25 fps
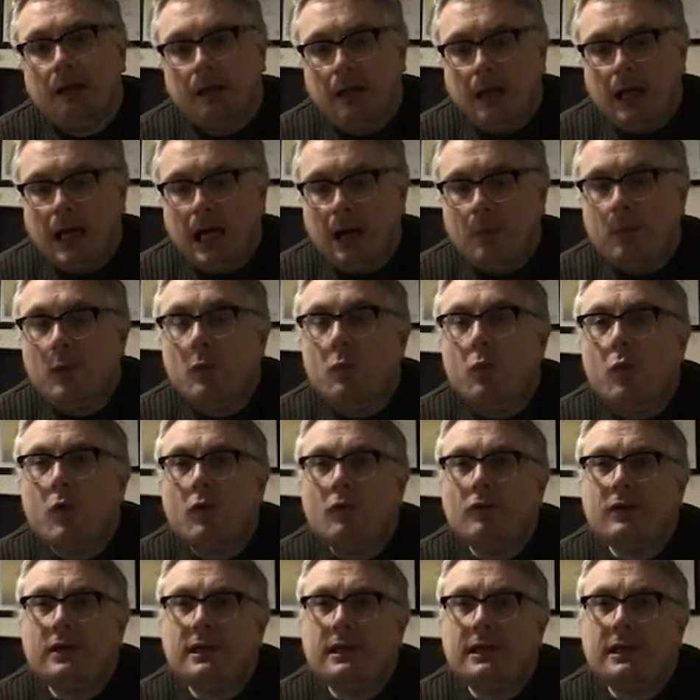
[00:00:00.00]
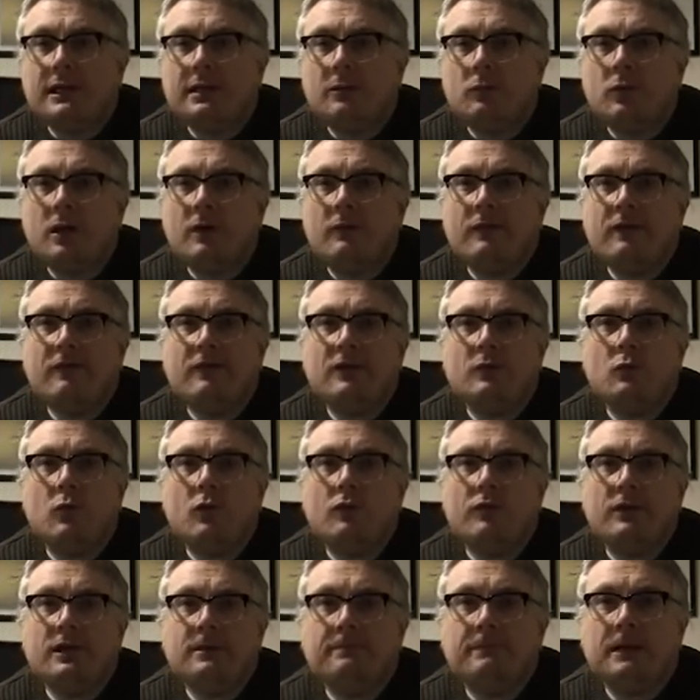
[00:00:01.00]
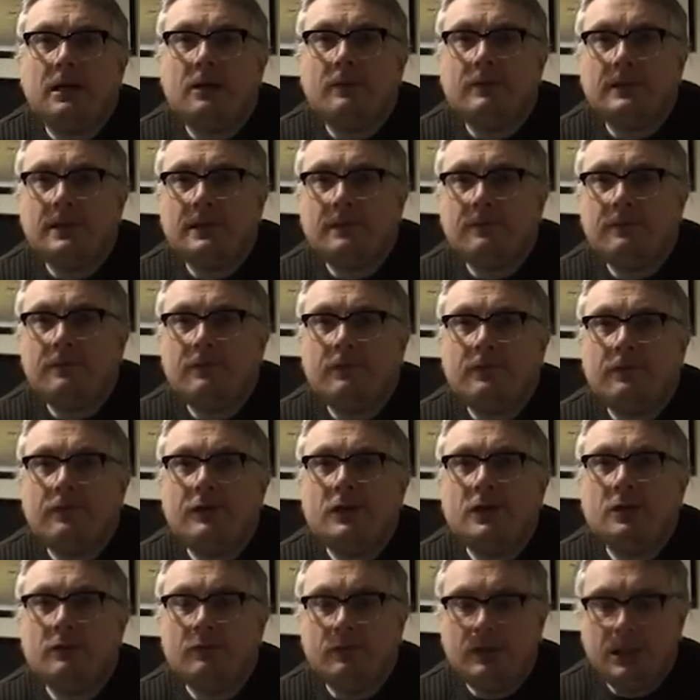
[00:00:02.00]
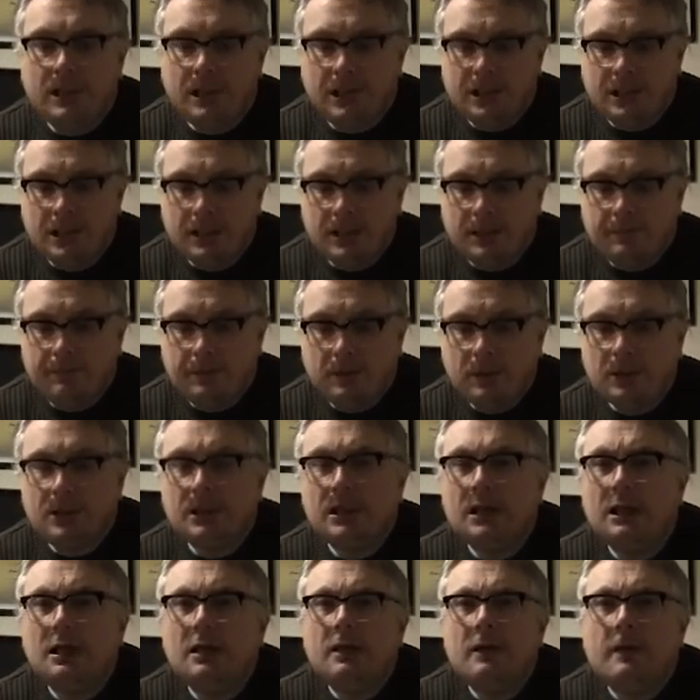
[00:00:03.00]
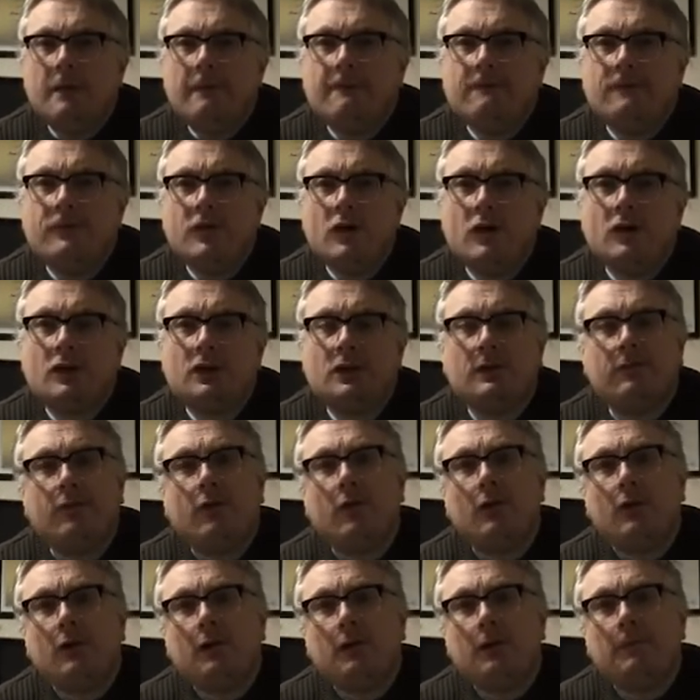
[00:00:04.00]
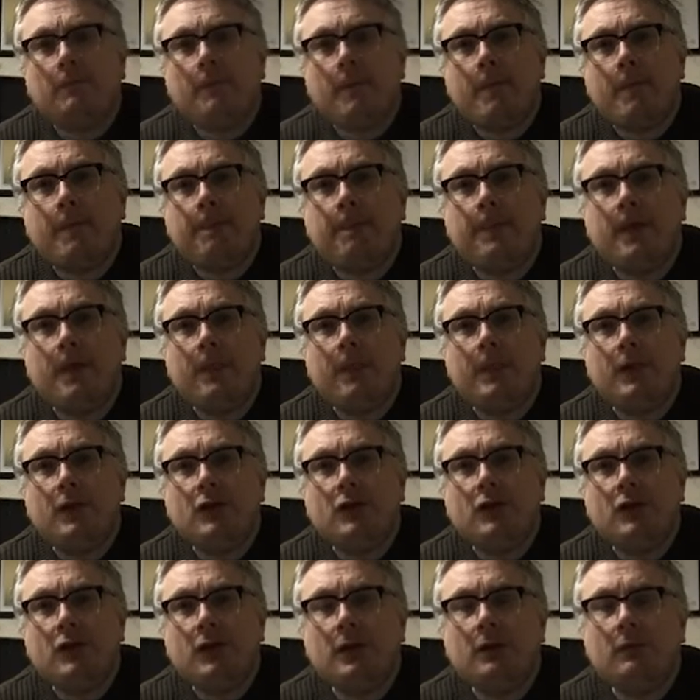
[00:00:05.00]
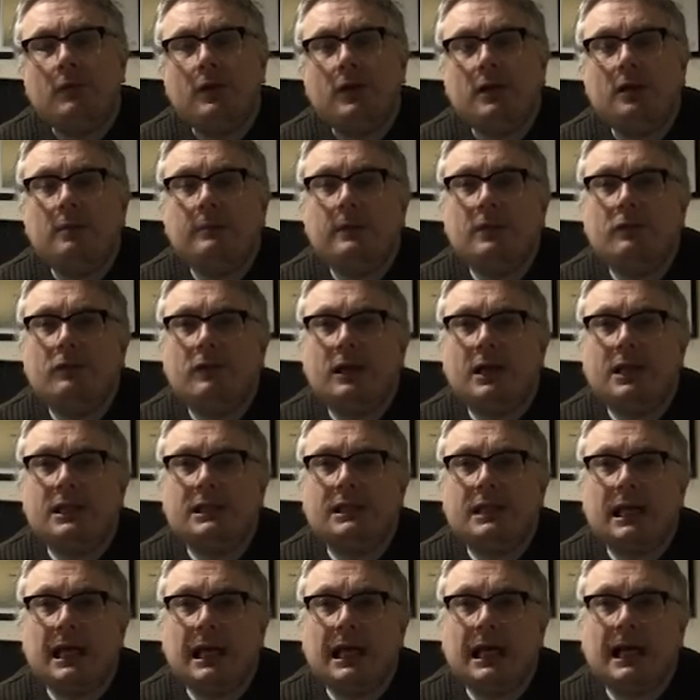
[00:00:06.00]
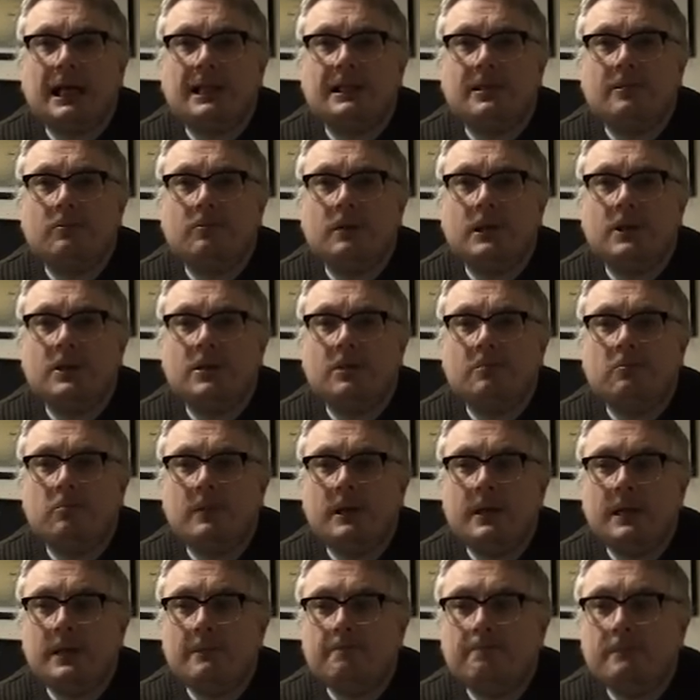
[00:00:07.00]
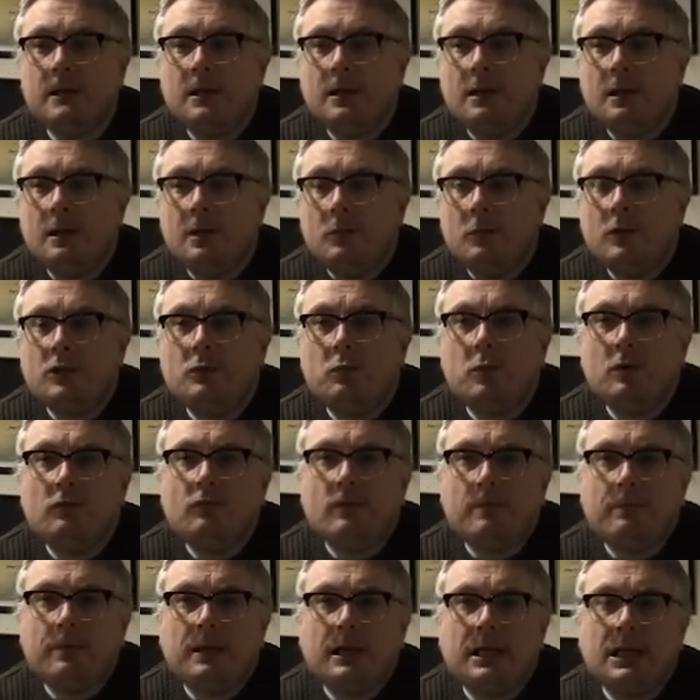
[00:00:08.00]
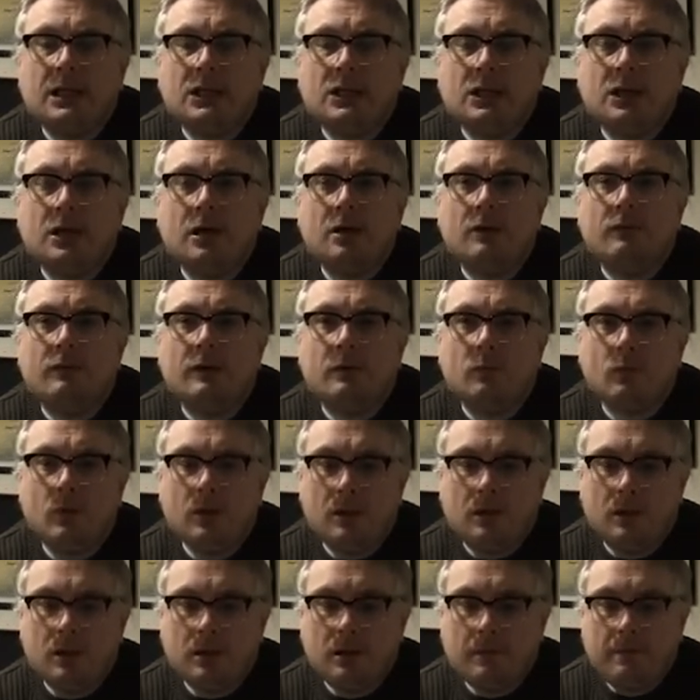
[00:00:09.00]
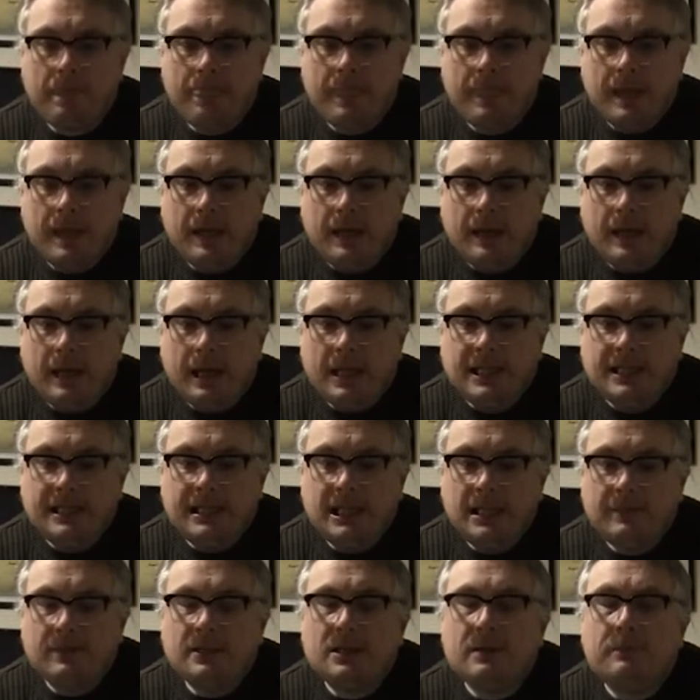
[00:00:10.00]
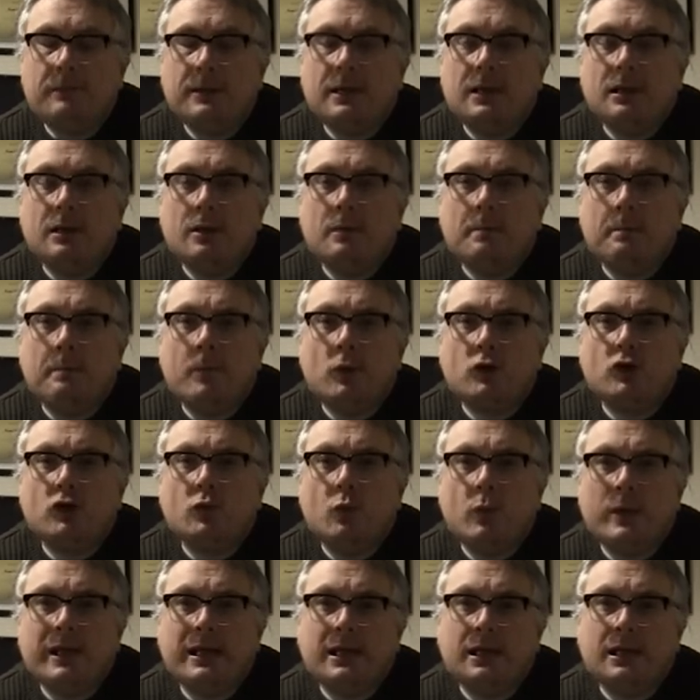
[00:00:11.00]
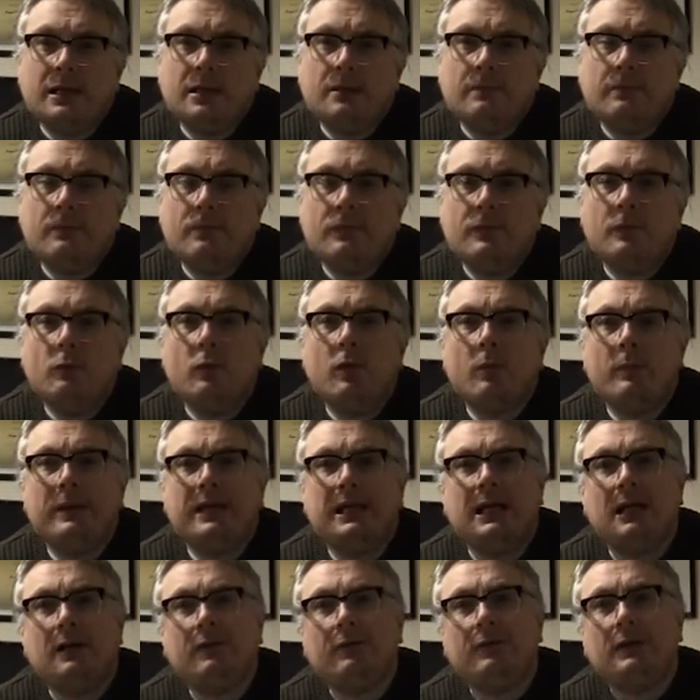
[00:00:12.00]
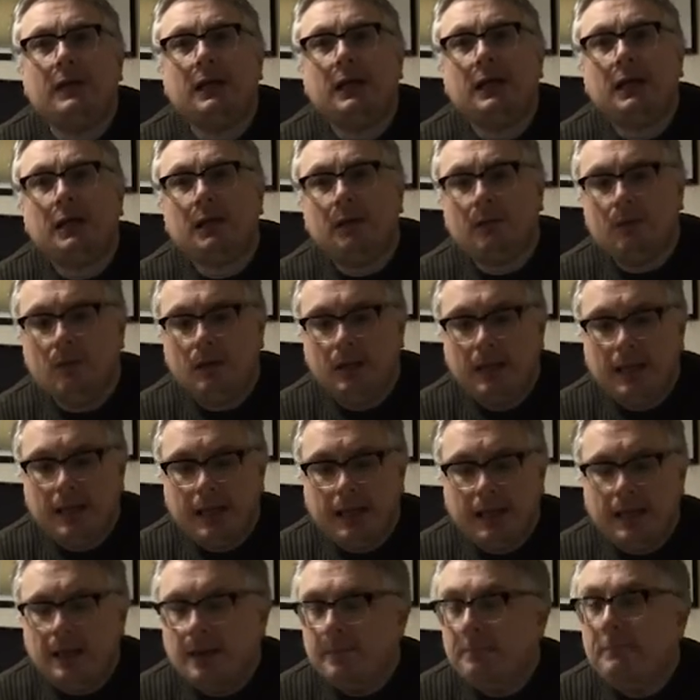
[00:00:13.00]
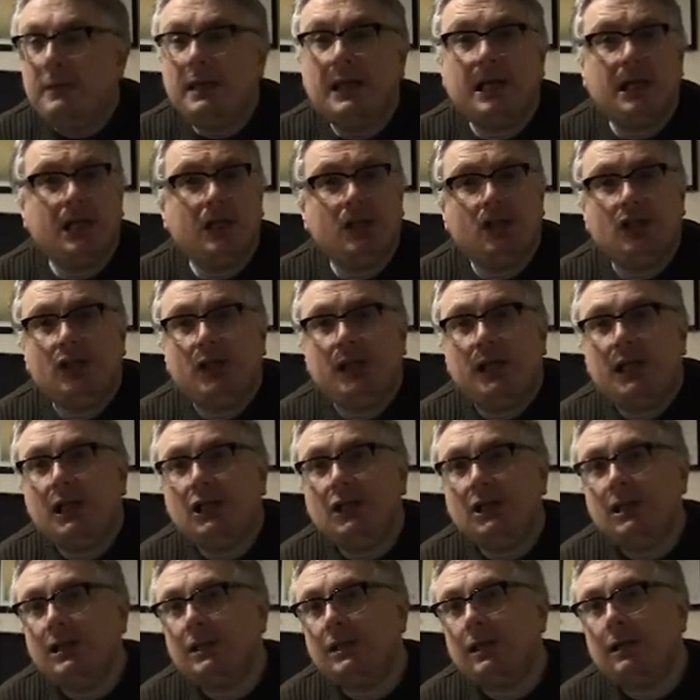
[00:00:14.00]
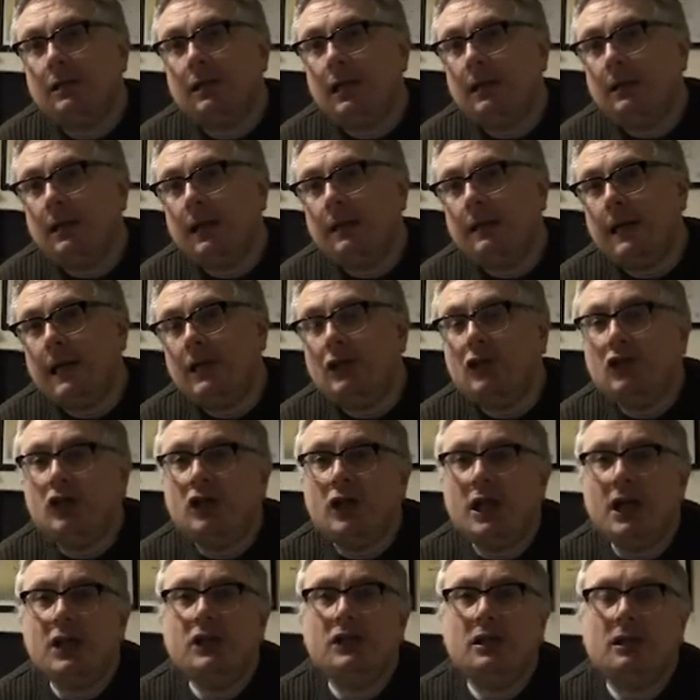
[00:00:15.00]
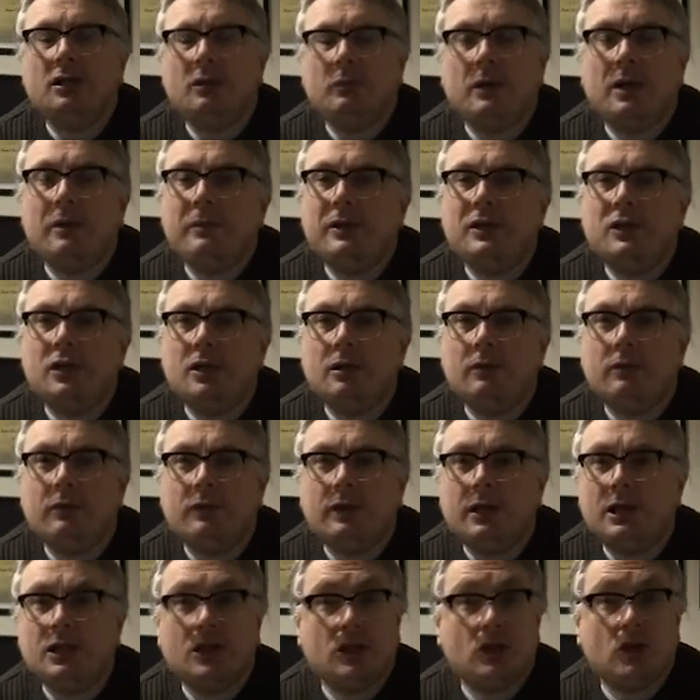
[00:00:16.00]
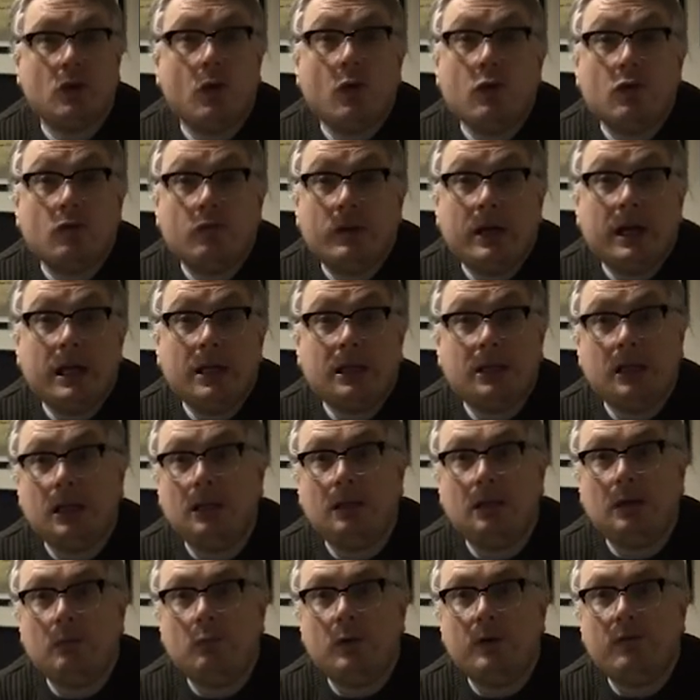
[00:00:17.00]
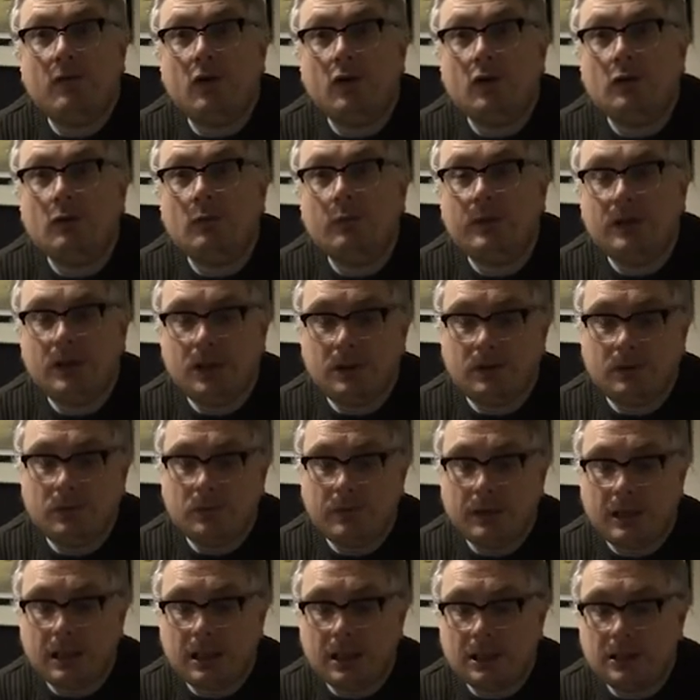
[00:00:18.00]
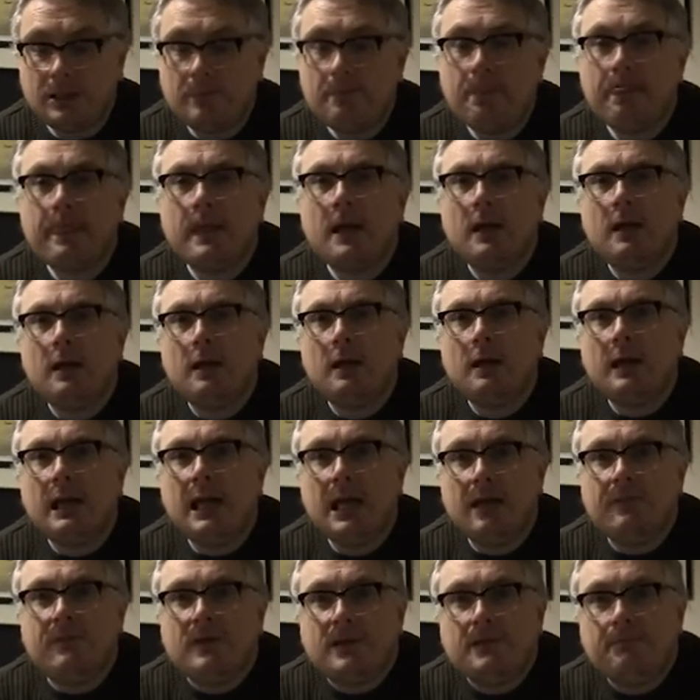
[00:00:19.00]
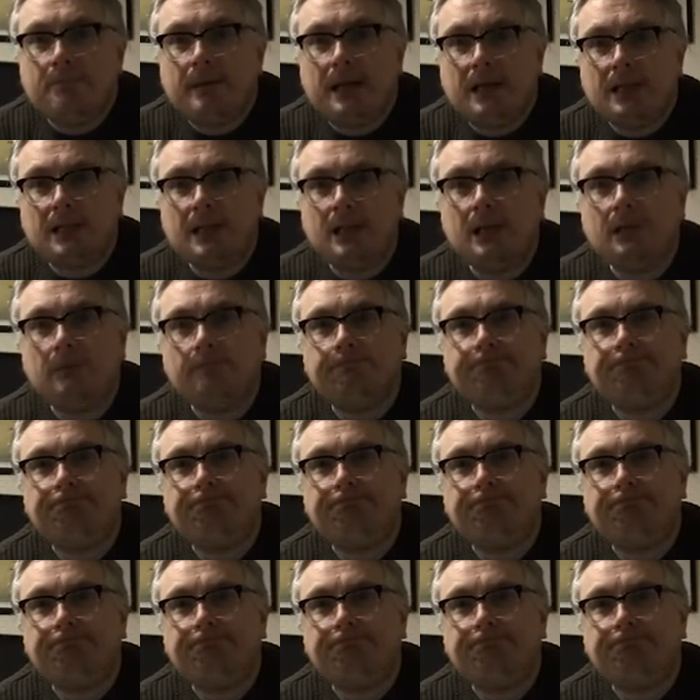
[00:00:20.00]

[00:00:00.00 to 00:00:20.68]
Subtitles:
We're very worried about it for a few reasons, but first of all, the new Human Rights Act, which will replace the current one, it seems to be much weaker than what we have now. Making changes and changing the way we do things is all great, and we've got no issues with that if it's better.